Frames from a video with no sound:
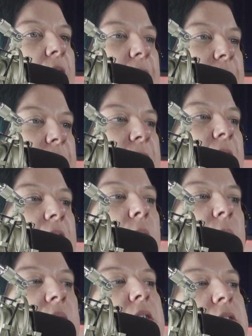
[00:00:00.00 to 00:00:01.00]
I think
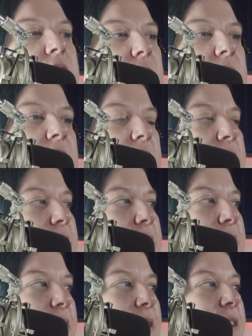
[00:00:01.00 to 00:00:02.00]
we could do this.
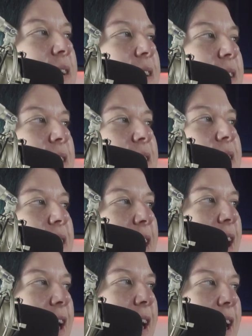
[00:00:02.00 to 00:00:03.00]

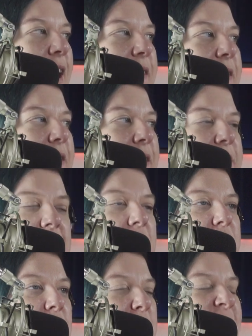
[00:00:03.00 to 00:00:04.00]
And that's all I
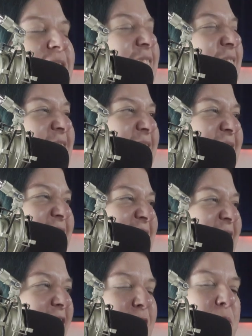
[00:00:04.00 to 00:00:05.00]
remember.
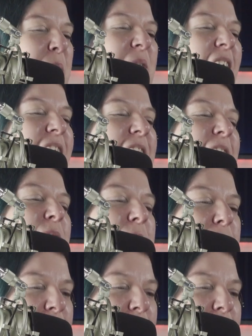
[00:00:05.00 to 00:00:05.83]
I don't remember how like we